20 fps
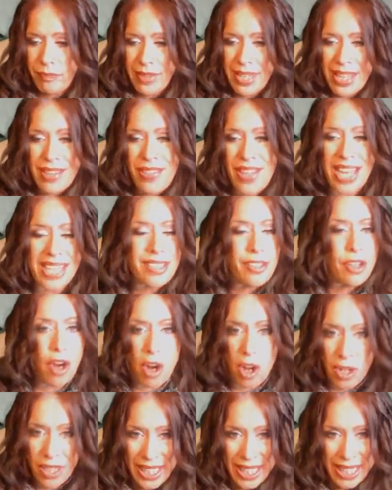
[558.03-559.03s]
That's
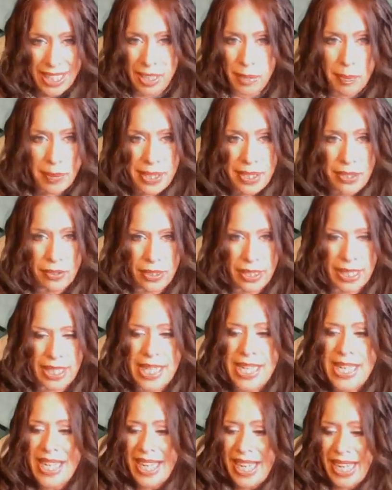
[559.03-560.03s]
all I keep hearing.
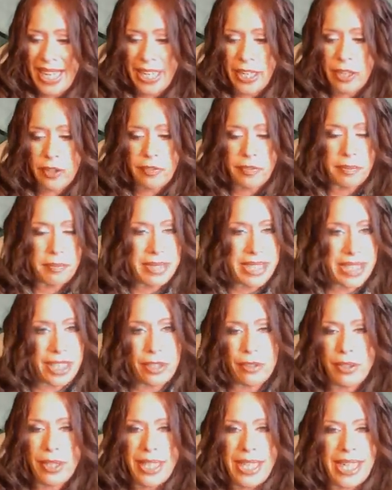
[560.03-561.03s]
I hear from
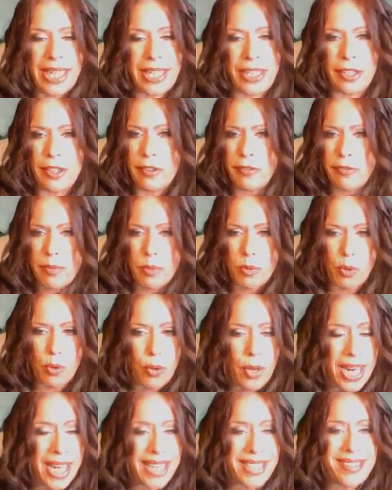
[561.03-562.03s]
Dedering, I hear from
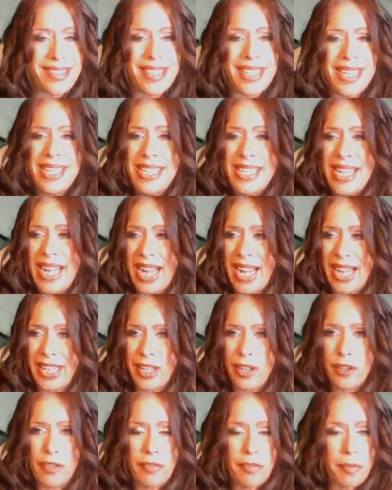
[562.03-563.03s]
Kratz, I
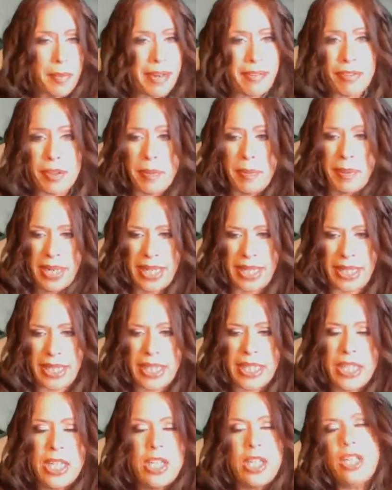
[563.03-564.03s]
hear from everybody.
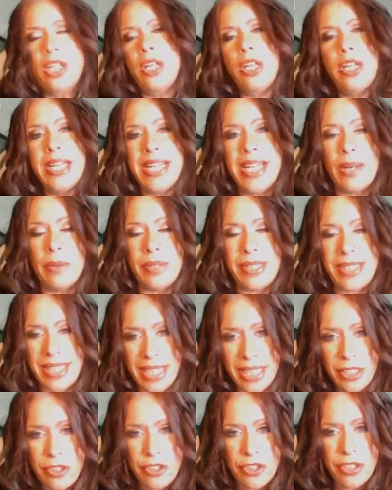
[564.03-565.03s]
Now, what's
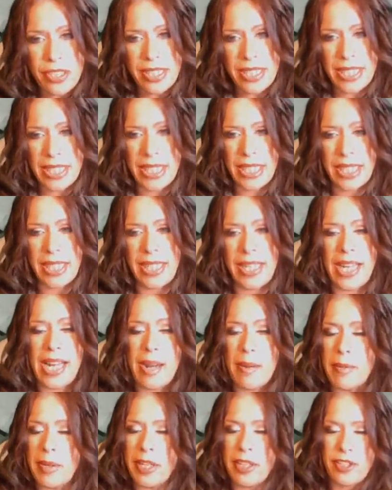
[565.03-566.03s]
interesting, and I'm
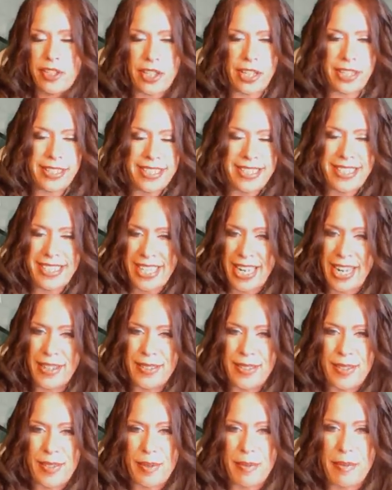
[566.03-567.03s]
going to shut this down
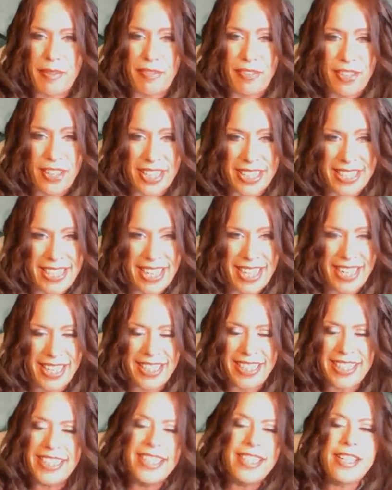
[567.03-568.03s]
soon before I
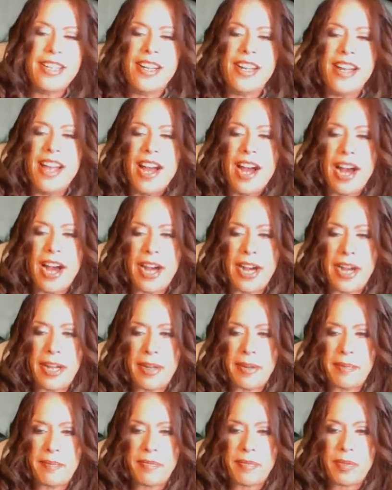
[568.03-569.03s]
die.
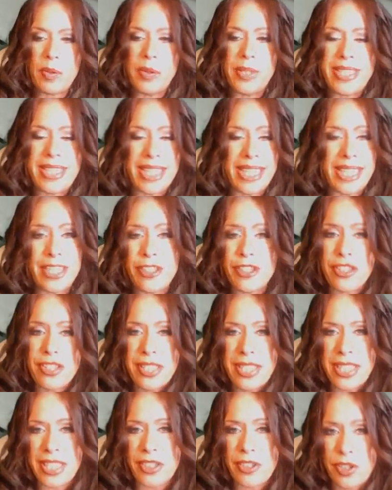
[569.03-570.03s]
Um, what's
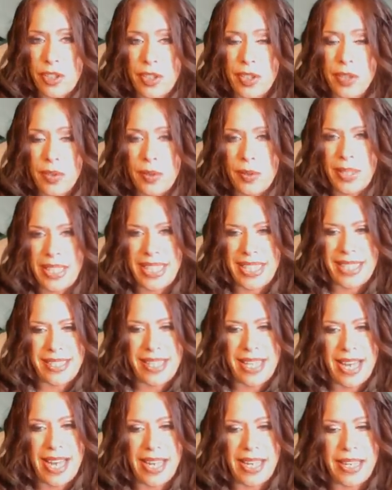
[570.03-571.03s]
interesting too is
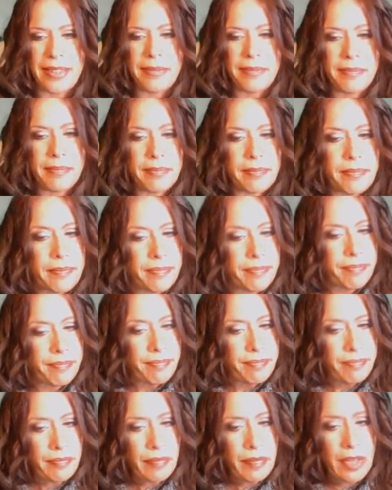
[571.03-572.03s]
that
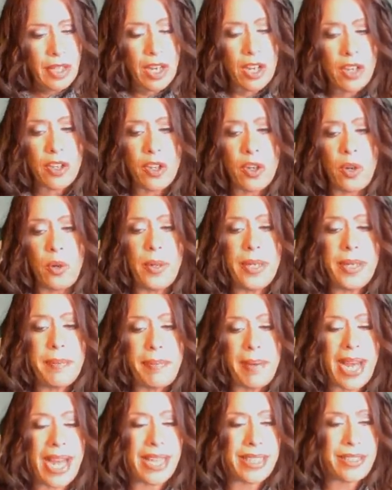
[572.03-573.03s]
going
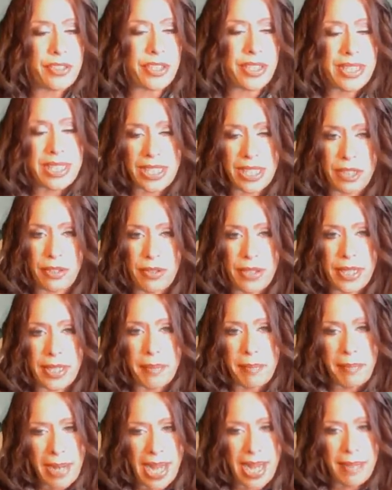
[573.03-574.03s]
back to Dedering and
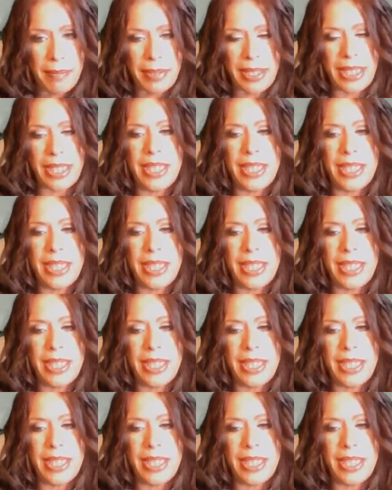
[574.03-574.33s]
Bobby,